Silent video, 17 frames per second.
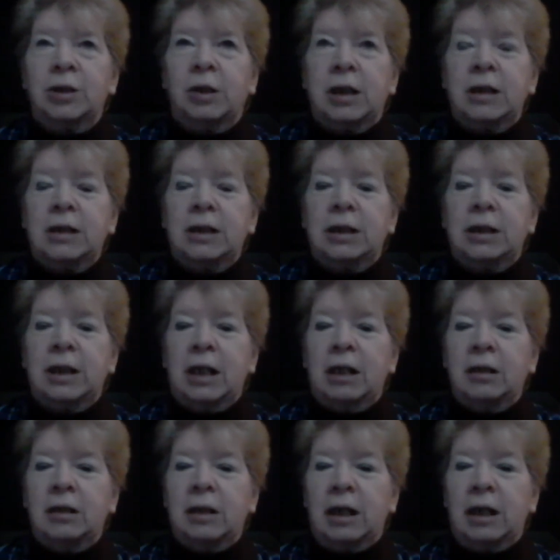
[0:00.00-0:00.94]
Tracey,
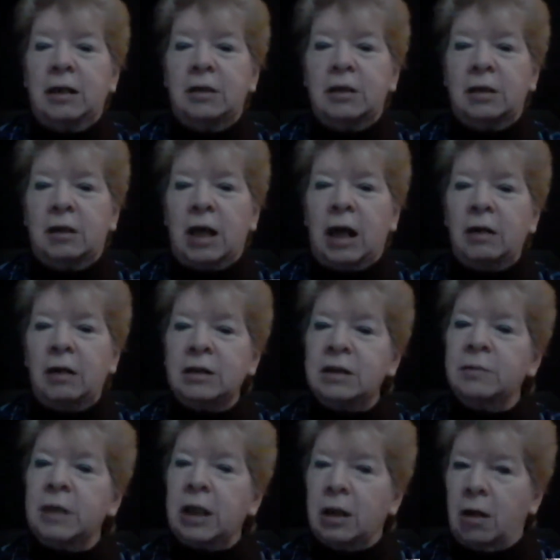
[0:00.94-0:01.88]
that the
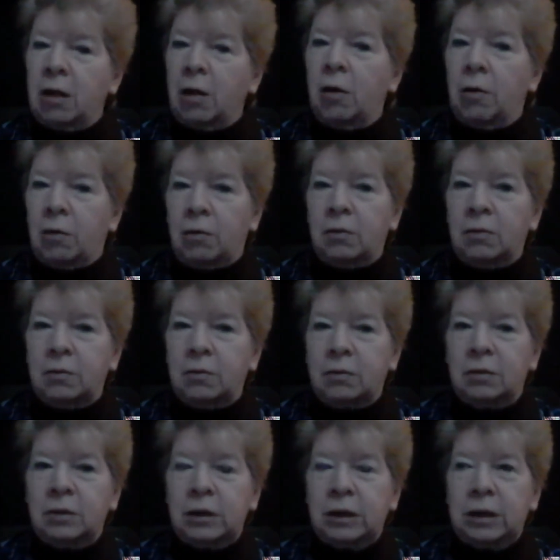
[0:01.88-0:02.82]
ultimate
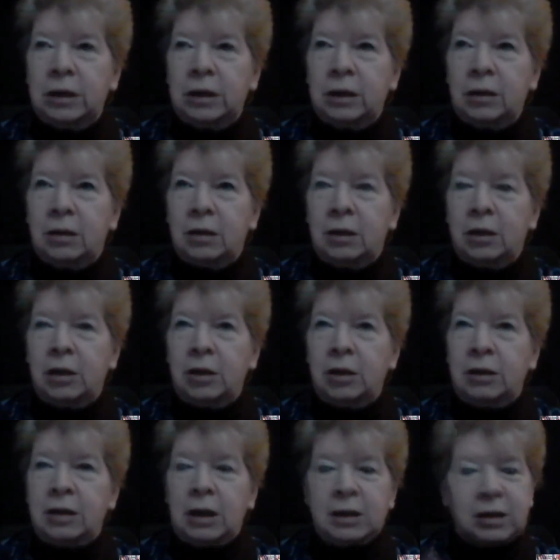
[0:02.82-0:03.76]
goal,
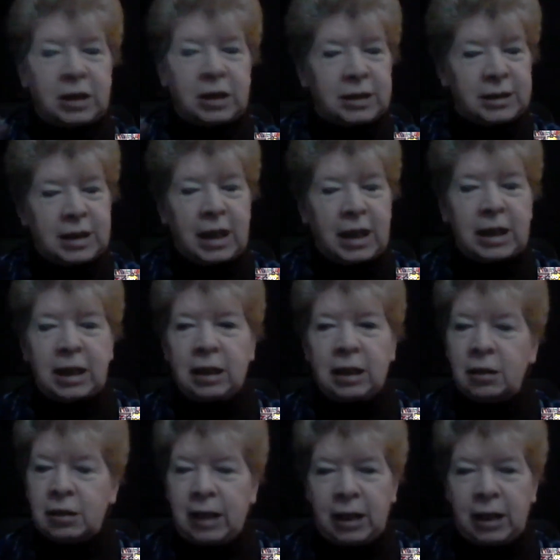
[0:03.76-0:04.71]
just
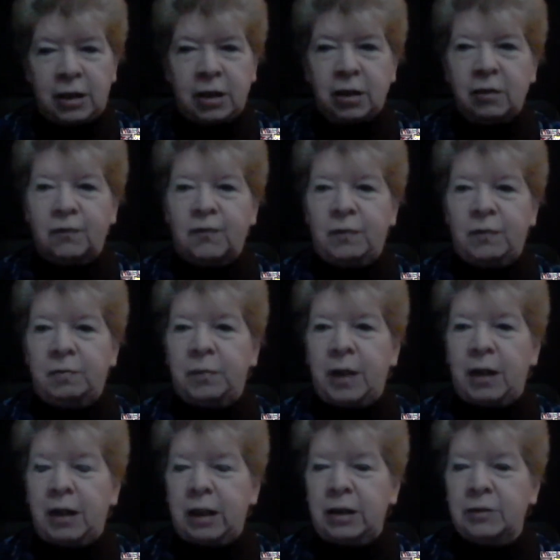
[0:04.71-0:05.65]
taking that cue
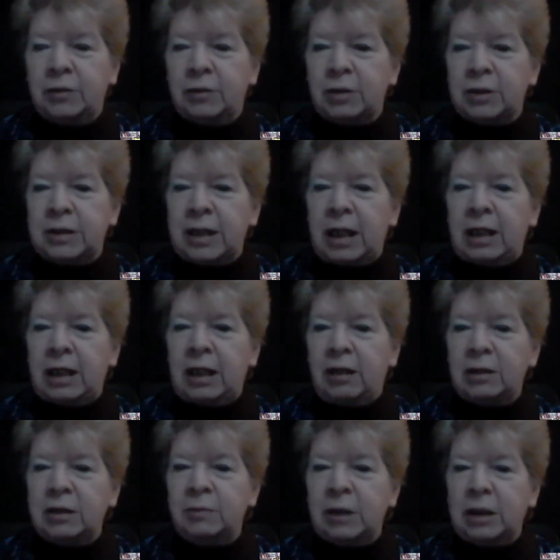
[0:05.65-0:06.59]
from Bart Andrews,
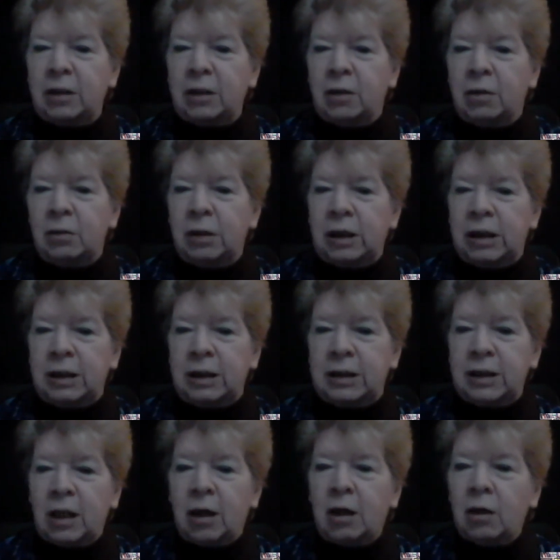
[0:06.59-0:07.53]
that ultimate goal
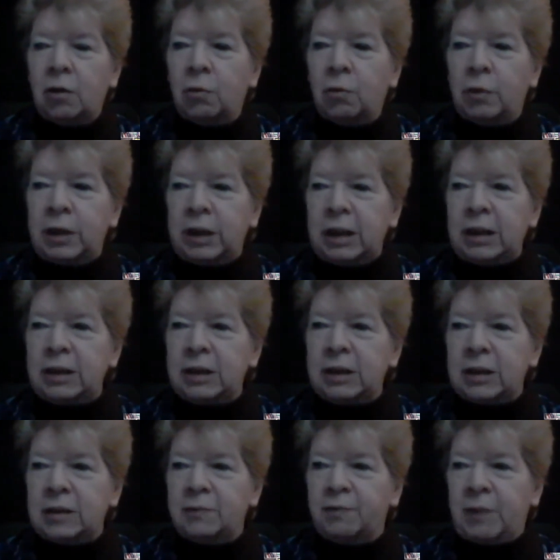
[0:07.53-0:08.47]
is we
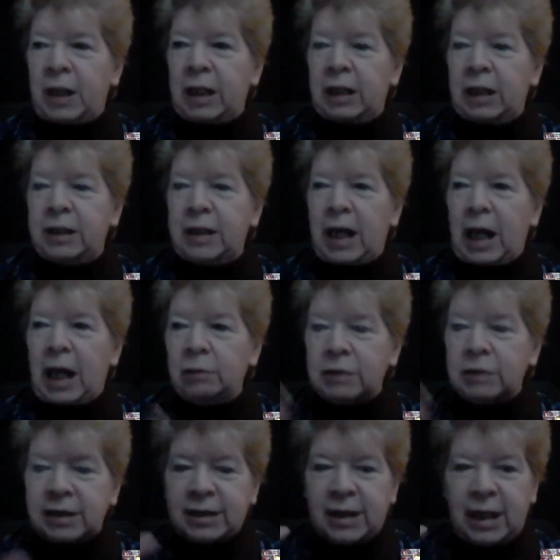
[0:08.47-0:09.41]
need to find
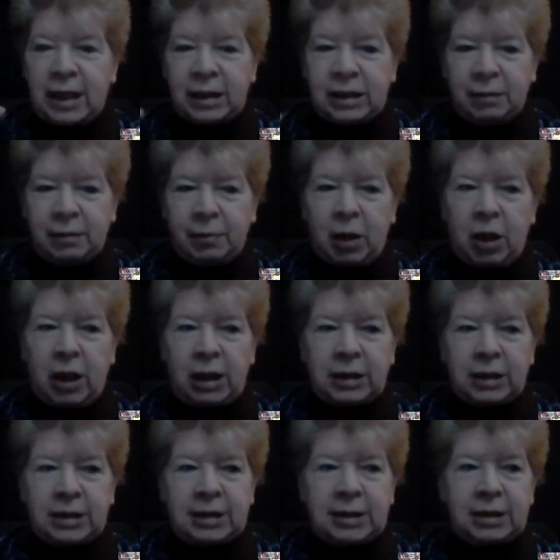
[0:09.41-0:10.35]
outside the
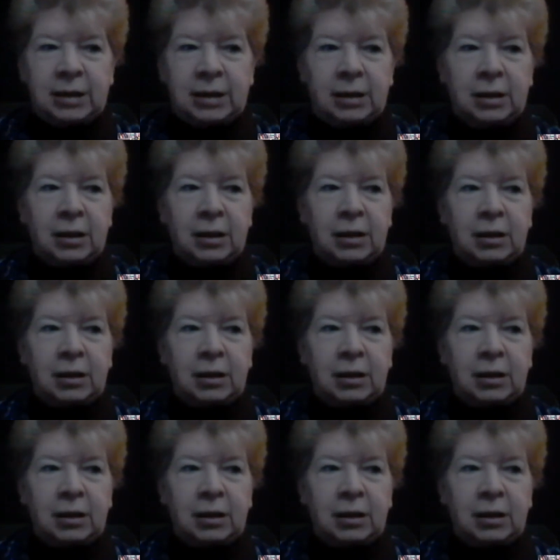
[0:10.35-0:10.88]
box,